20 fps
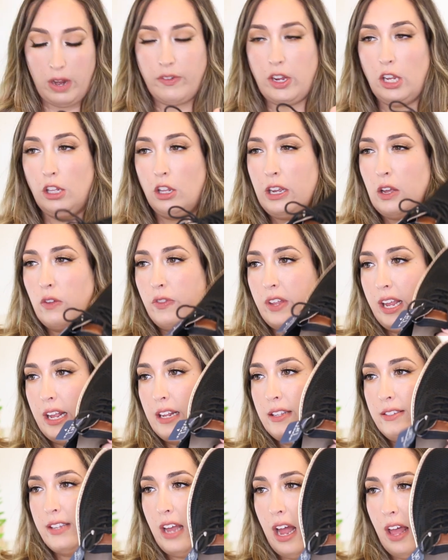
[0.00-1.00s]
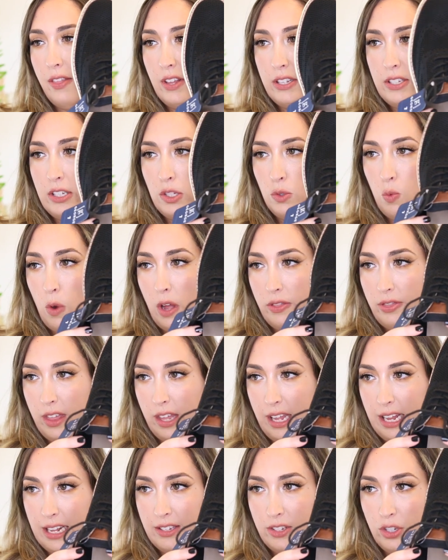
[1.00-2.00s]
Whenever you look on the inside, this is what
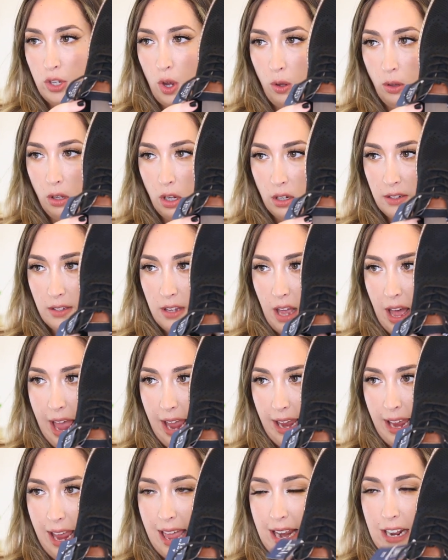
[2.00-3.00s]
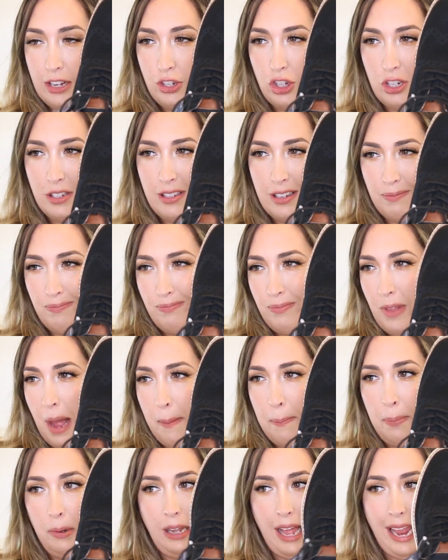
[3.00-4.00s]
the insole looks like. And it's just a,
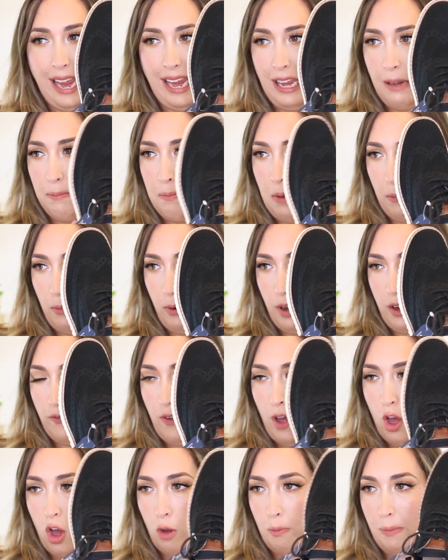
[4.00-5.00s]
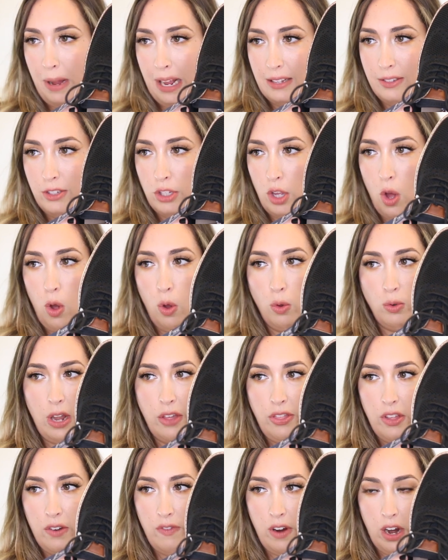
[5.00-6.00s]
a plain memory foam insole,
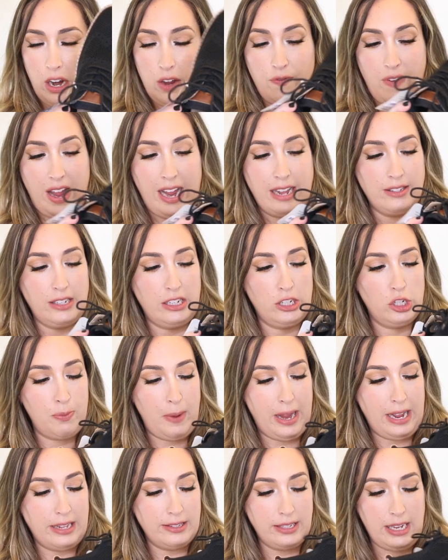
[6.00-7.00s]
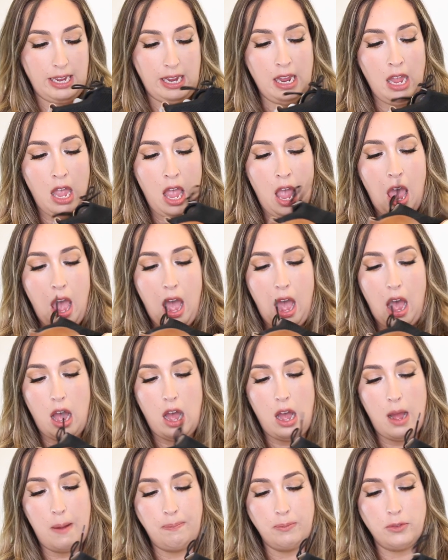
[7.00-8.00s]
nothing very fancy schmancy.
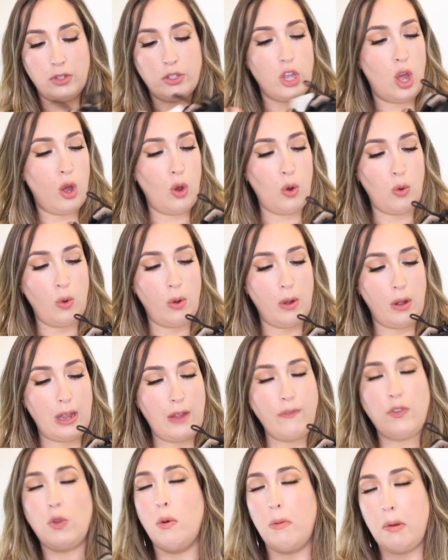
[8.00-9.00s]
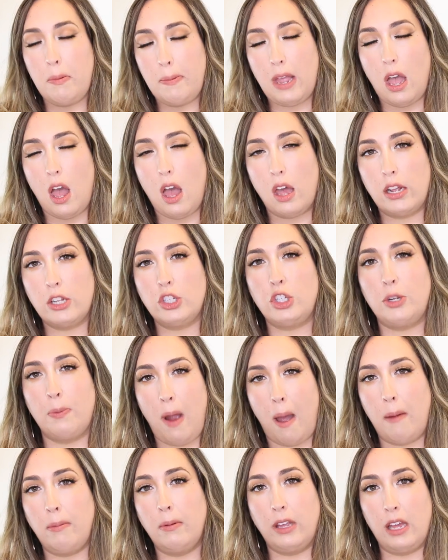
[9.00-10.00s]
Um, so if you want to be honest, you're
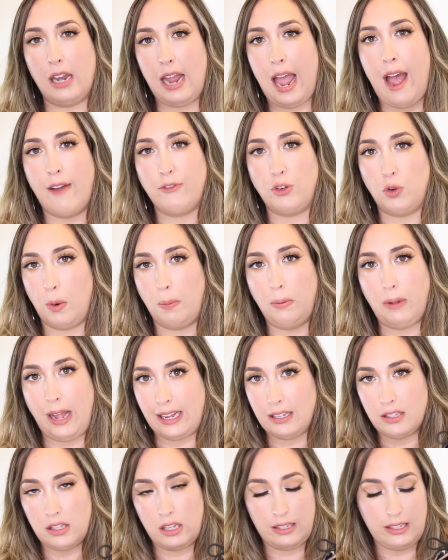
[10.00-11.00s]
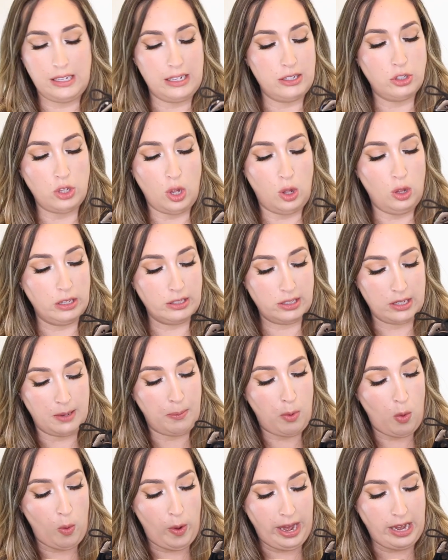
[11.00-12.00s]
probably going to have to replace this insole at
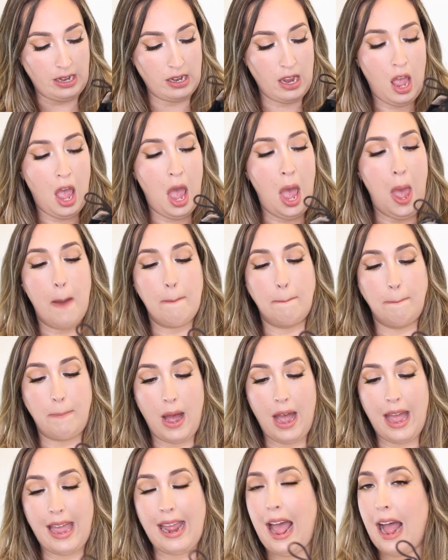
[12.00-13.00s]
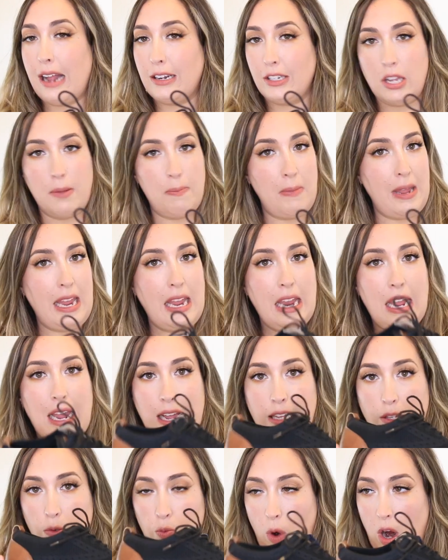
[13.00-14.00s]
some point. But to me,
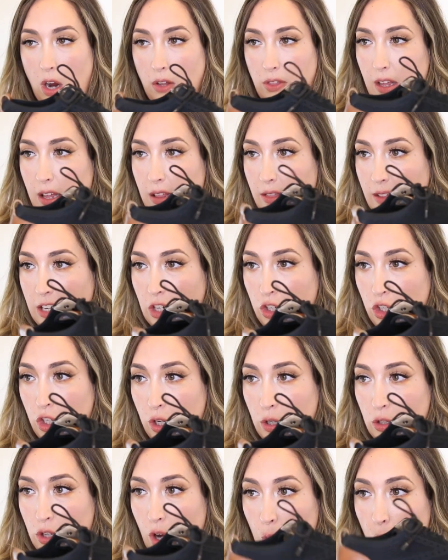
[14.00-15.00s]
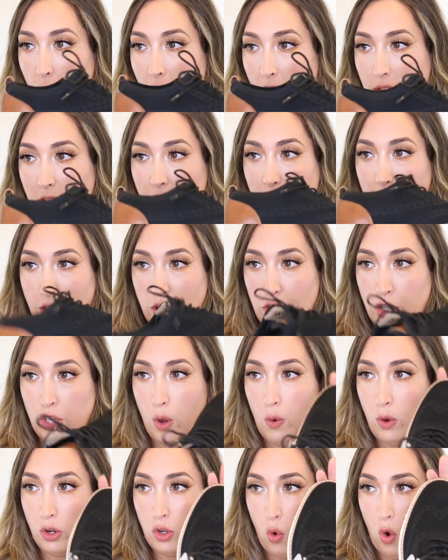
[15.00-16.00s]
it's worth it. These shoes are worth it. They're
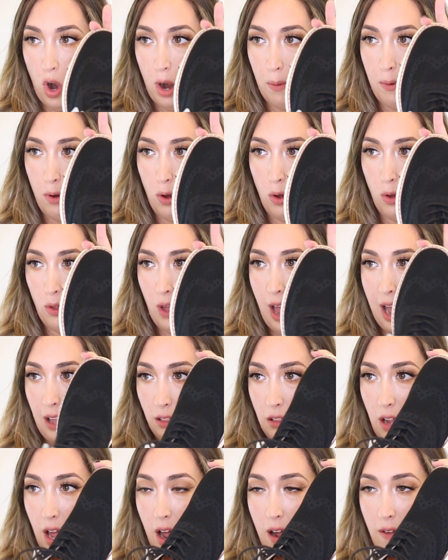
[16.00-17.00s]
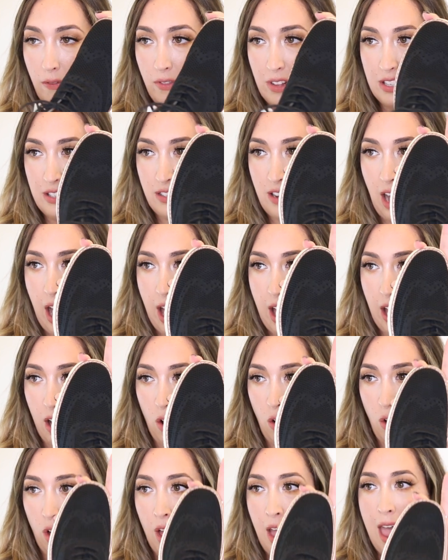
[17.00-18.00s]
so adorable. I love the
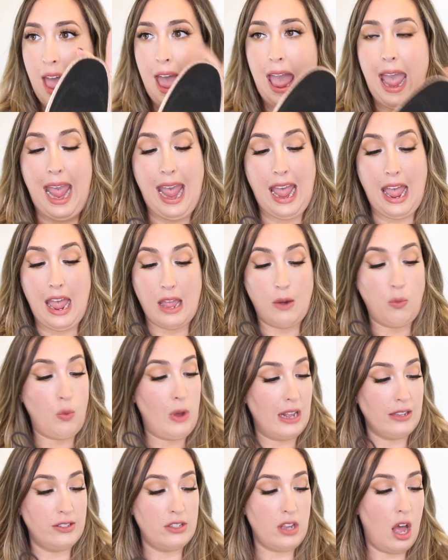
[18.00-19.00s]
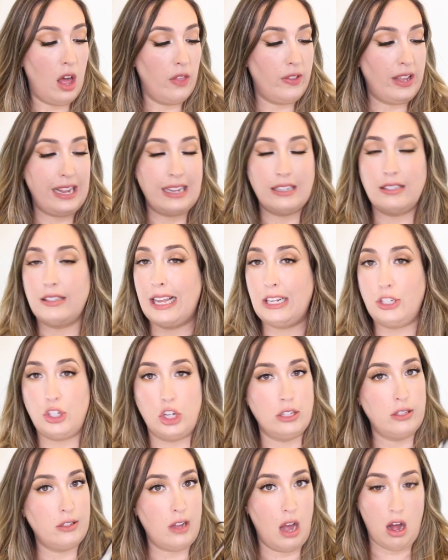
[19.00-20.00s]
style. And when I saw these, they
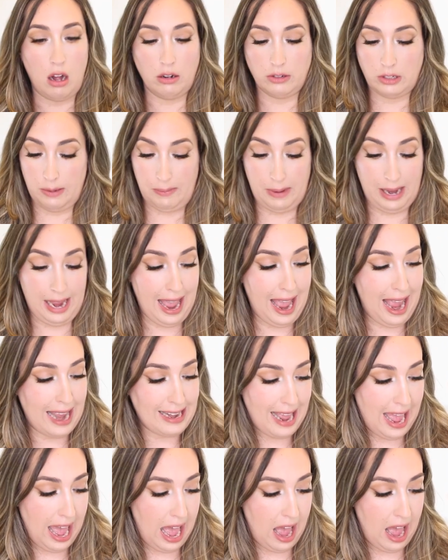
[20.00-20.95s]
just called to me. I had to